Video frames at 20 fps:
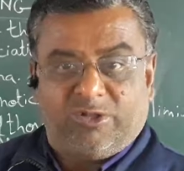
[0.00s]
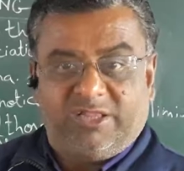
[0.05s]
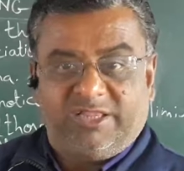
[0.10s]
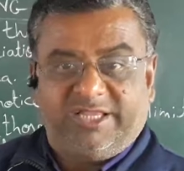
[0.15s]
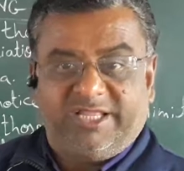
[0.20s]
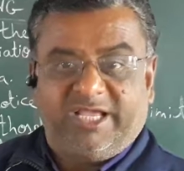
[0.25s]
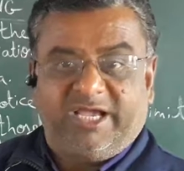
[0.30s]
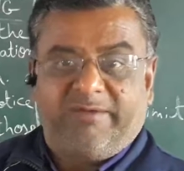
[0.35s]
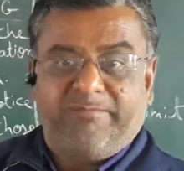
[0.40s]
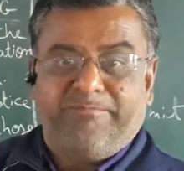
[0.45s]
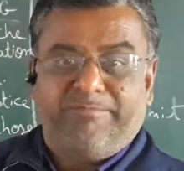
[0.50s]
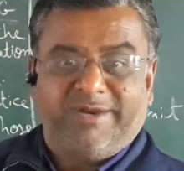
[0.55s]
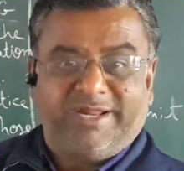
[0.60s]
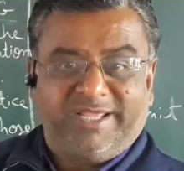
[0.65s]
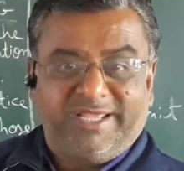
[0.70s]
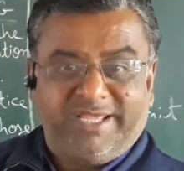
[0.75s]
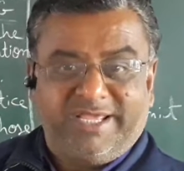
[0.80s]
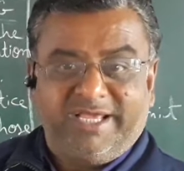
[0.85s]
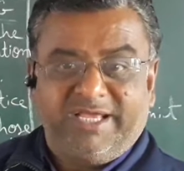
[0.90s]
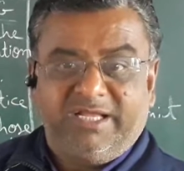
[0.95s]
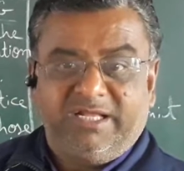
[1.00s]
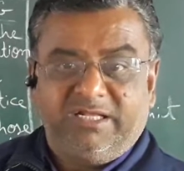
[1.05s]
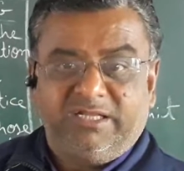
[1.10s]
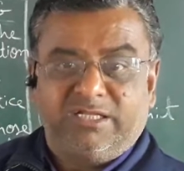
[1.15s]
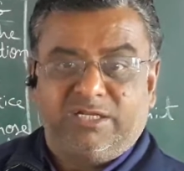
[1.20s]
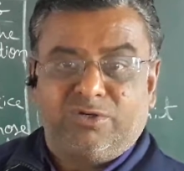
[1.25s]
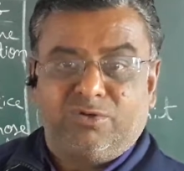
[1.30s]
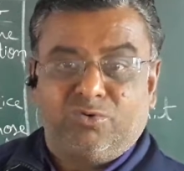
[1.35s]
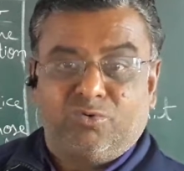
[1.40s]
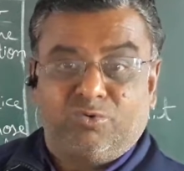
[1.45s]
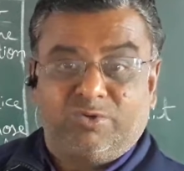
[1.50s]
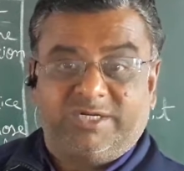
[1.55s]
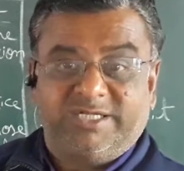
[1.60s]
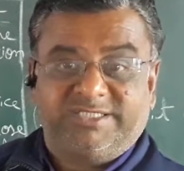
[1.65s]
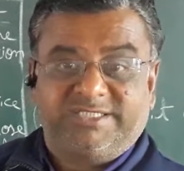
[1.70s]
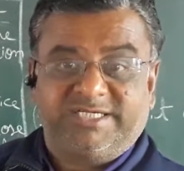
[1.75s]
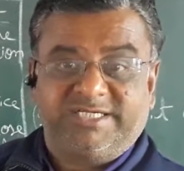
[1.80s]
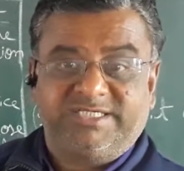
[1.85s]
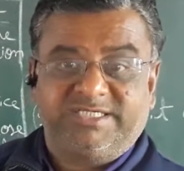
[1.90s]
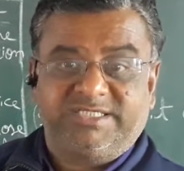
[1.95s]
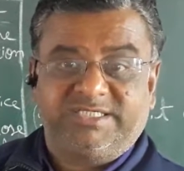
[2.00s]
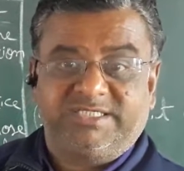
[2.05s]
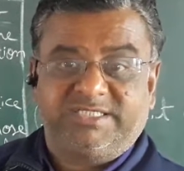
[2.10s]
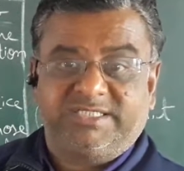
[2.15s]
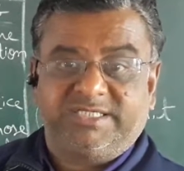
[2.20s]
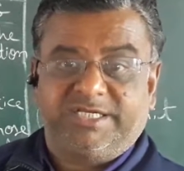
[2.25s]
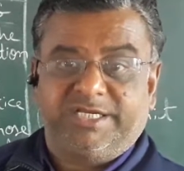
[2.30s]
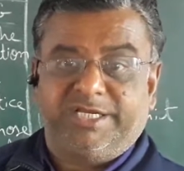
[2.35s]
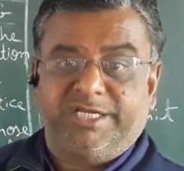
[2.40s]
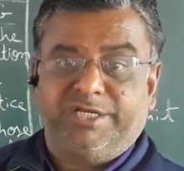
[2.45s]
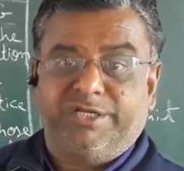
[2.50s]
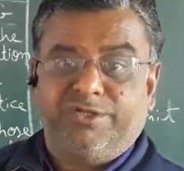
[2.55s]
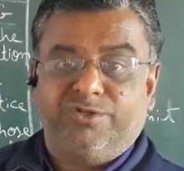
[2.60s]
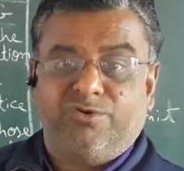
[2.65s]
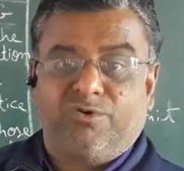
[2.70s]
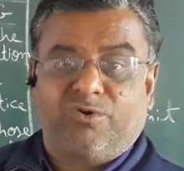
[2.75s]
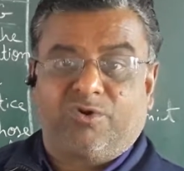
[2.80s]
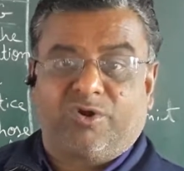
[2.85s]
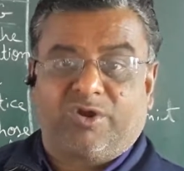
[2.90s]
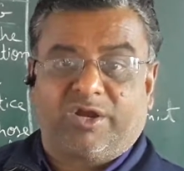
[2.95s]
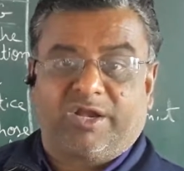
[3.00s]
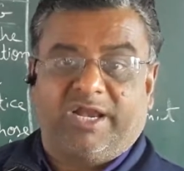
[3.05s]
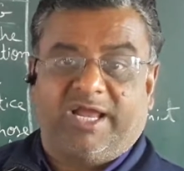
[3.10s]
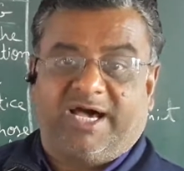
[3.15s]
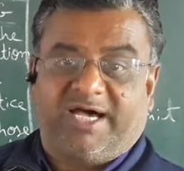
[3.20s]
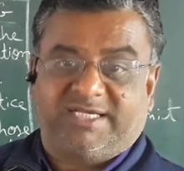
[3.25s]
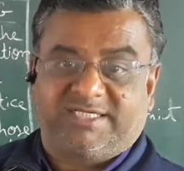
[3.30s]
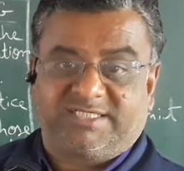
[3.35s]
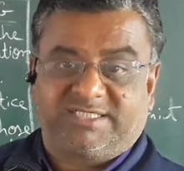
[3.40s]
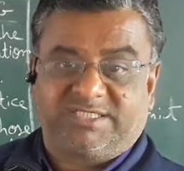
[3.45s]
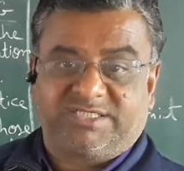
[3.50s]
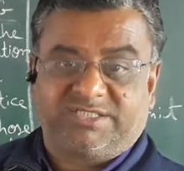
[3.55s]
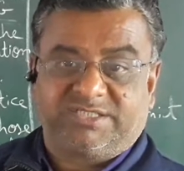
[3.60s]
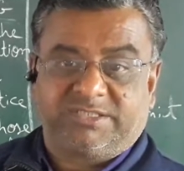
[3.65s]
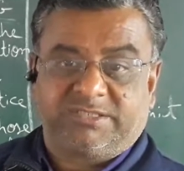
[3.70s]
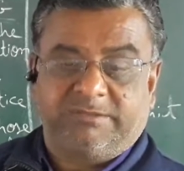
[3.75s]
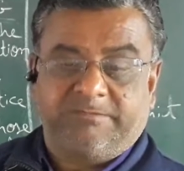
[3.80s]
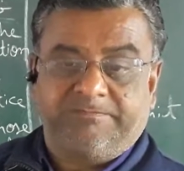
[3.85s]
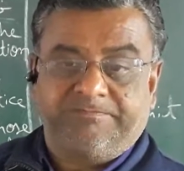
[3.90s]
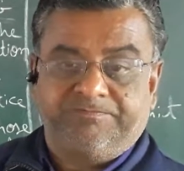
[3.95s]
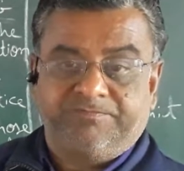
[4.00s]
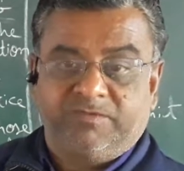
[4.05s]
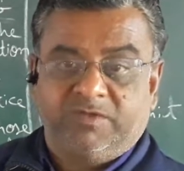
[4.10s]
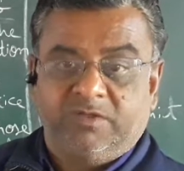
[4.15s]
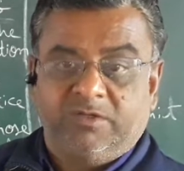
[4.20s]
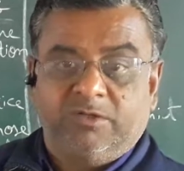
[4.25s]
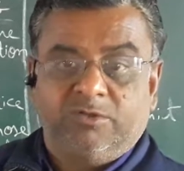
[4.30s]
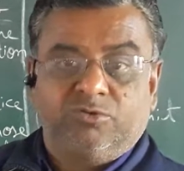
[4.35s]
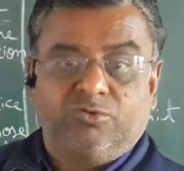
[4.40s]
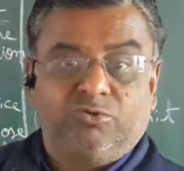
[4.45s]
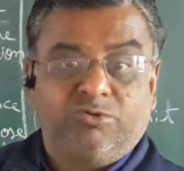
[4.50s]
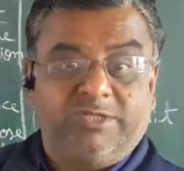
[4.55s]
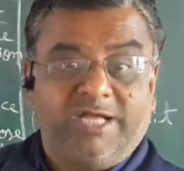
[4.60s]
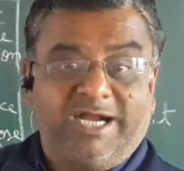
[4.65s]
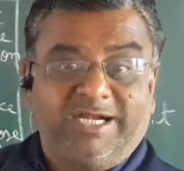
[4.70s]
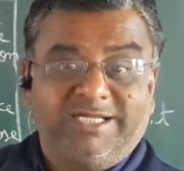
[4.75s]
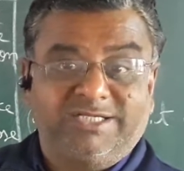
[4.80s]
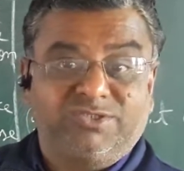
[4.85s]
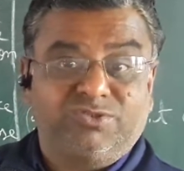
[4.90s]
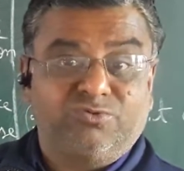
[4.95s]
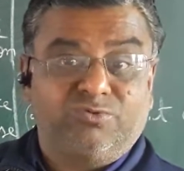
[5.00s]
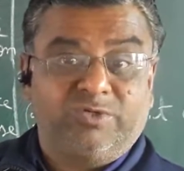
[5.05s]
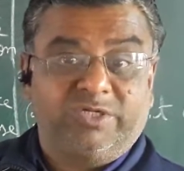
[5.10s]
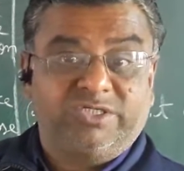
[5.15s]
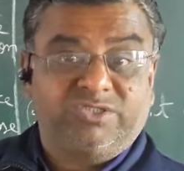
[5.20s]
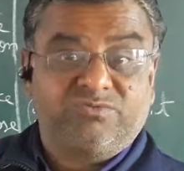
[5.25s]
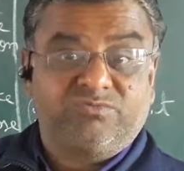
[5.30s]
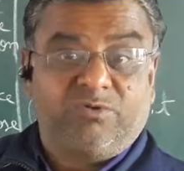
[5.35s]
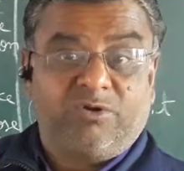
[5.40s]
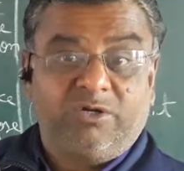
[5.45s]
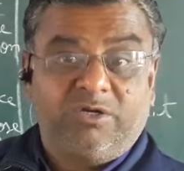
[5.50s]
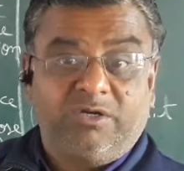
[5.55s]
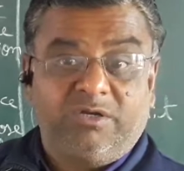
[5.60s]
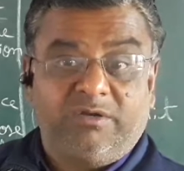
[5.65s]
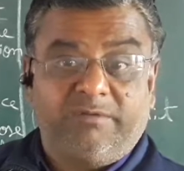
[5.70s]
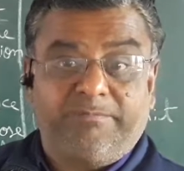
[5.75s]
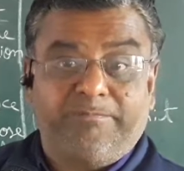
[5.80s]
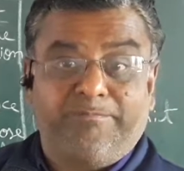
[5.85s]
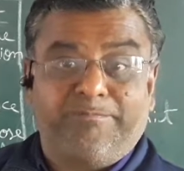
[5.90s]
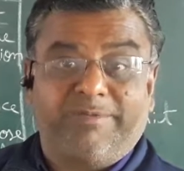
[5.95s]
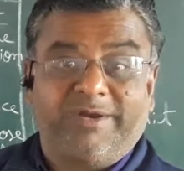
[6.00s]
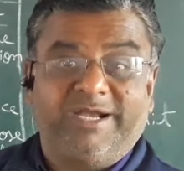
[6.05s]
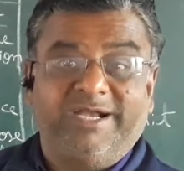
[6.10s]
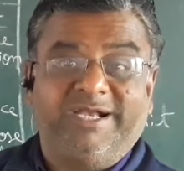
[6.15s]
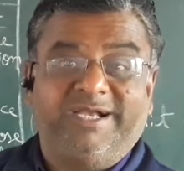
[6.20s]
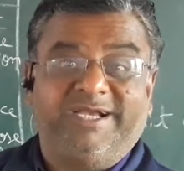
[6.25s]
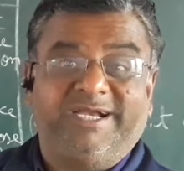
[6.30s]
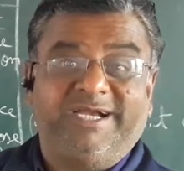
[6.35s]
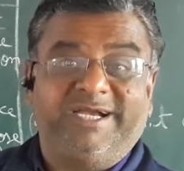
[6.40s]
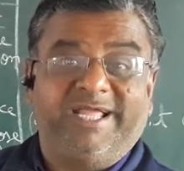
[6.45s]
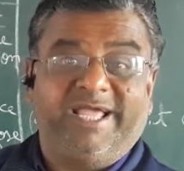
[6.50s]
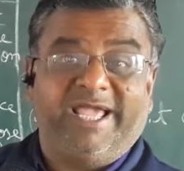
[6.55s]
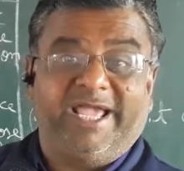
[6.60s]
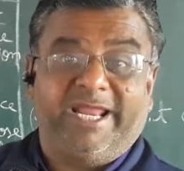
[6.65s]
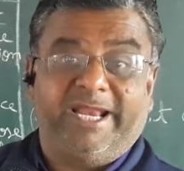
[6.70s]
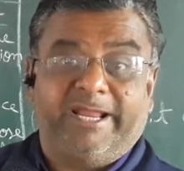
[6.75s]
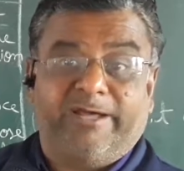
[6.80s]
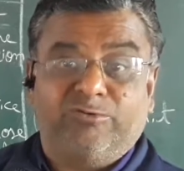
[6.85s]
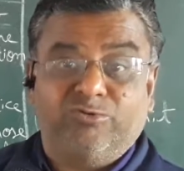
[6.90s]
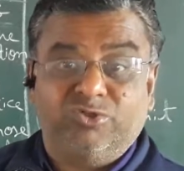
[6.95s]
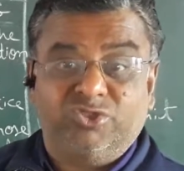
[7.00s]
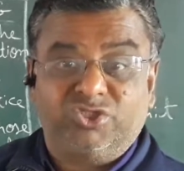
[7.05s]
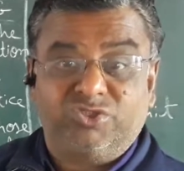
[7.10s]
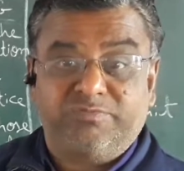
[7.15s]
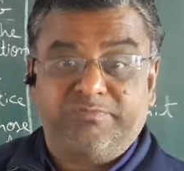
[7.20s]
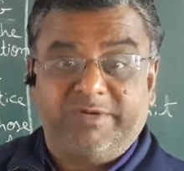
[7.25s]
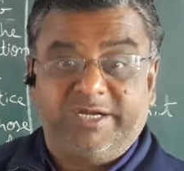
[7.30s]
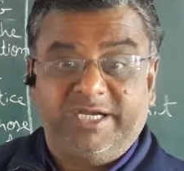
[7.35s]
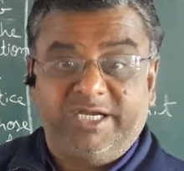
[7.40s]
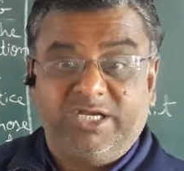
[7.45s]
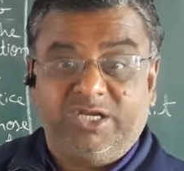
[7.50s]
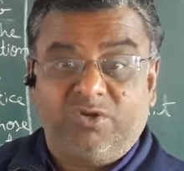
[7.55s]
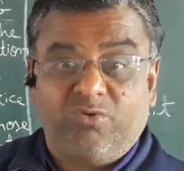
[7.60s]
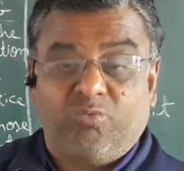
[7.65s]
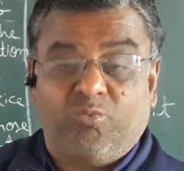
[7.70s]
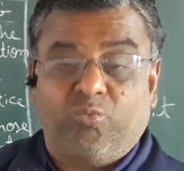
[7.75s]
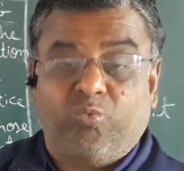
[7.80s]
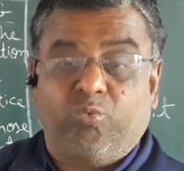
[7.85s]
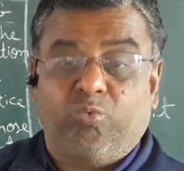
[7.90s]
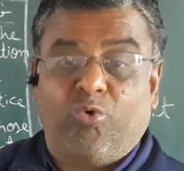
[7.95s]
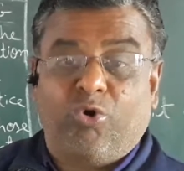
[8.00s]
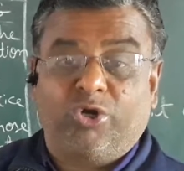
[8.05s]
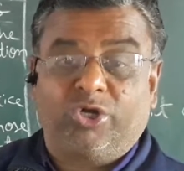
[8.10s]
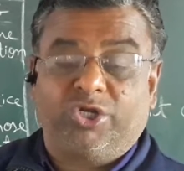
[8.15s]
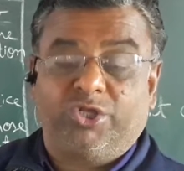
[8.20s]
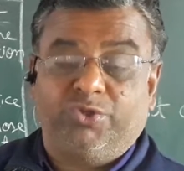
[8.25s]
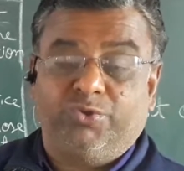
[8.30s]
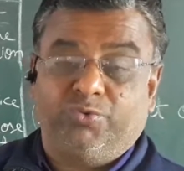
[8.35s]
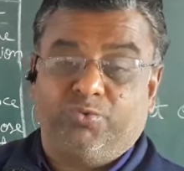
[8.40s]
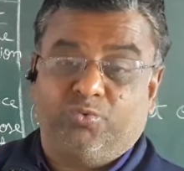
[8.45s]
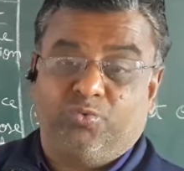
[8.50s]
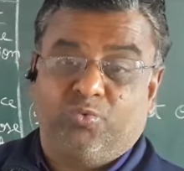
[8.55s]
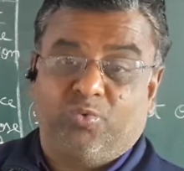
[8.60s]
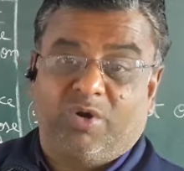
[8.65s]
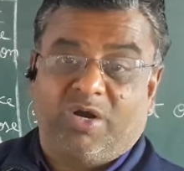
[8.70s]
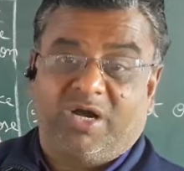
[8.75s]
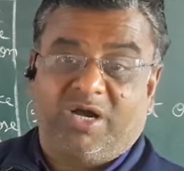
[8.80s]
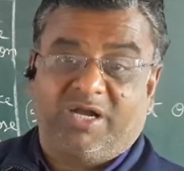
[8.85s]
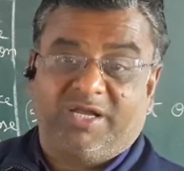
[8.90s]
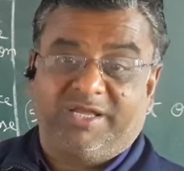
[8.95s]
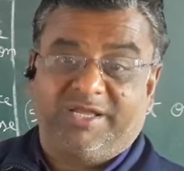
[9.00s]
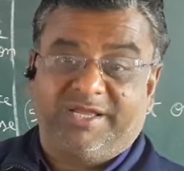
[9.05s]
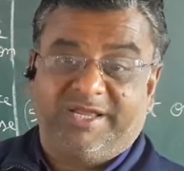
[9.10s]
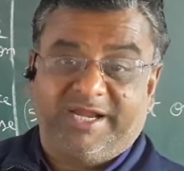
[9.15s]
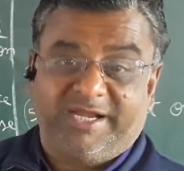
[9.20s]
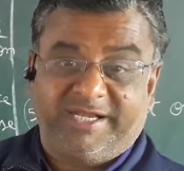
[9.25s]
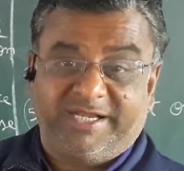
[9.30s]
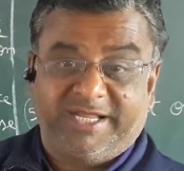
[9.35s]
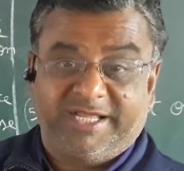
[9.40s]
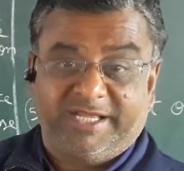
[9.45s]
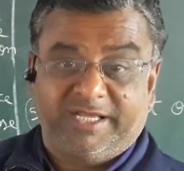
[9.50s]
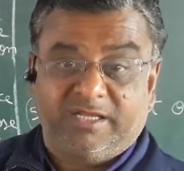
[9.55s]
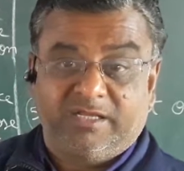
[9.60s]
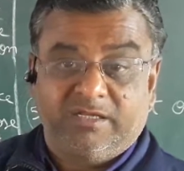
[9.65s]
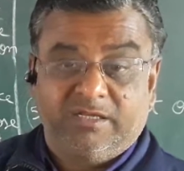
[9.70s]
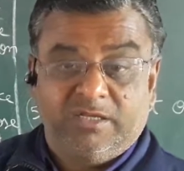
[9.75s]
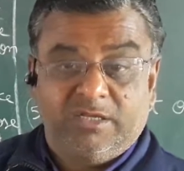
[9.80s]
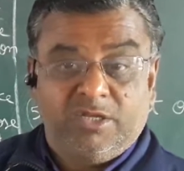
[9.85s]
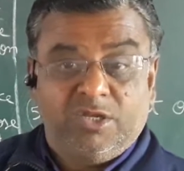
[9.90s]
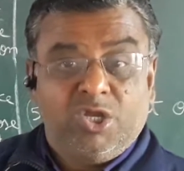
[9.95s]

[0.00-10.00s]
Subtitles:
they are bringing the notices in your class. So that is known as what? Printed announcement, what you are getting.